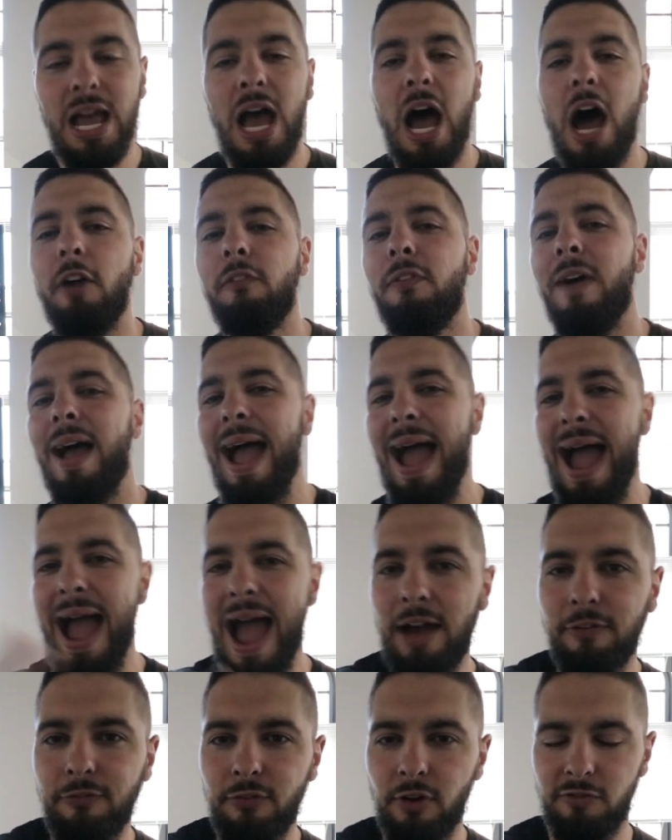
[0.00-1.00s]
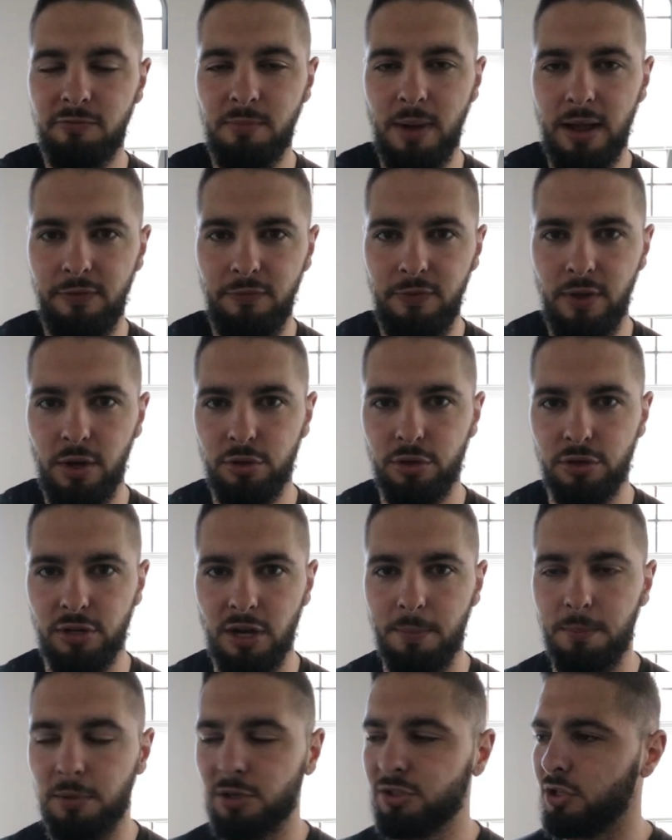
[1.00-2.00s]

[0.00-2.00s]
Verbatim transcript: of half of my failure number.